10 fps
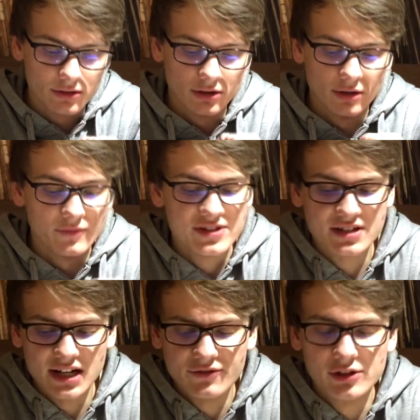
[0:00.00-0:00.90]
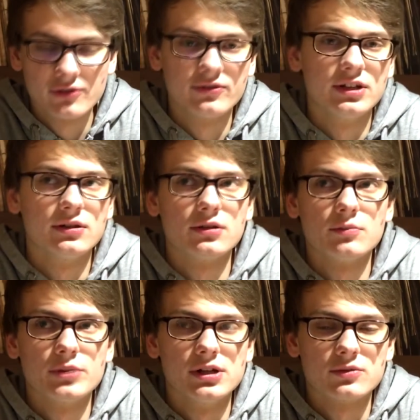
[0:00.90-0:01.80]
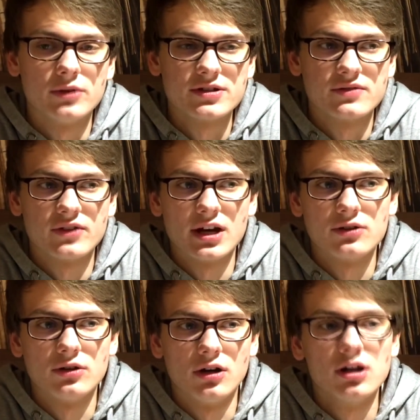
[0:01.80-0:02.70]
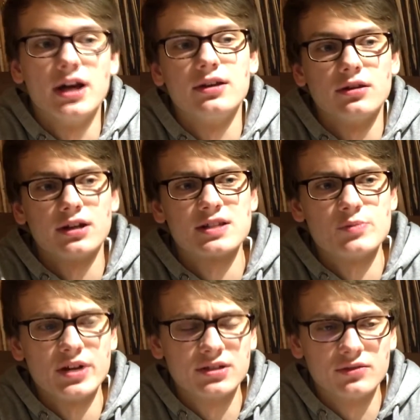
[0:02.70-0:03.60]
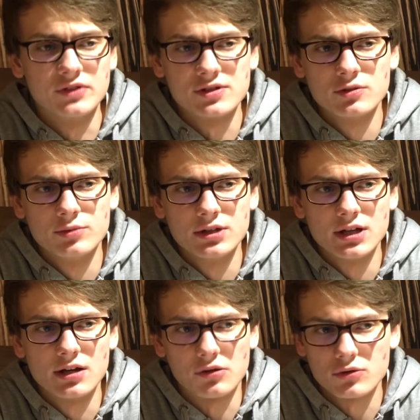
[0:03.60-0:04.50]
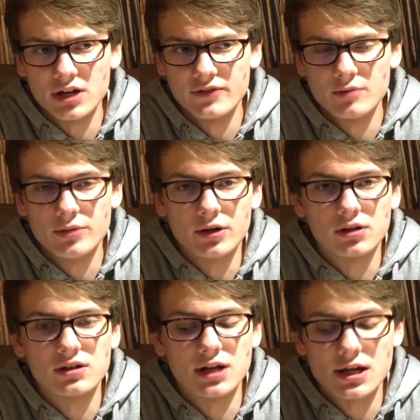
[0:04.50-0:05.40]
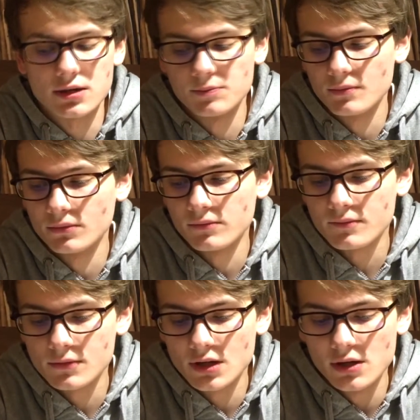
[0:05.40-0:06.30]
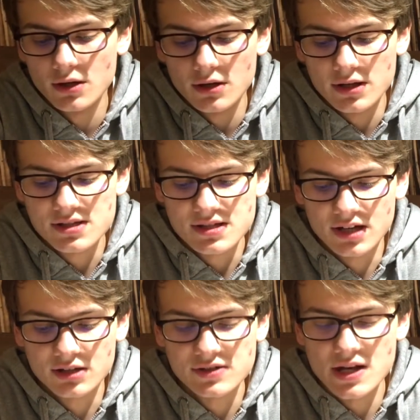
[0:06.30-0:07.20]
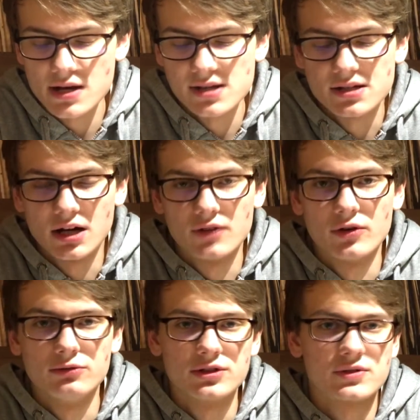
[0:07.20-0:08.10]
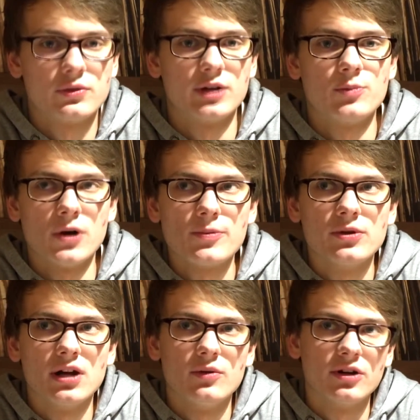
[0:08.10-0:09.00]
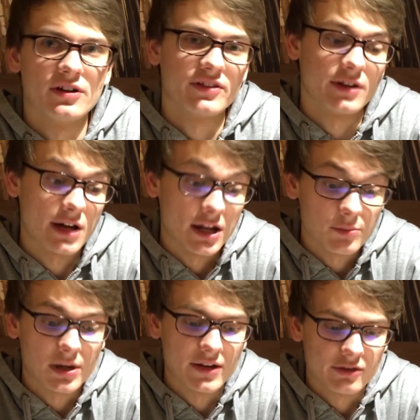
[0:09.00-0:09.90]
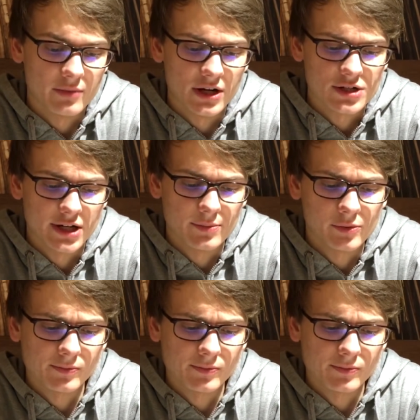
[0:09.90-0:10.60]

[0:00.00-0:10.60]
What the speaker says: the Skyfield build wasn't there at all. I expected this to be a rather important deck. Instead, Xenia's Gardevoir was quite popular, what is an unpleasant matchup.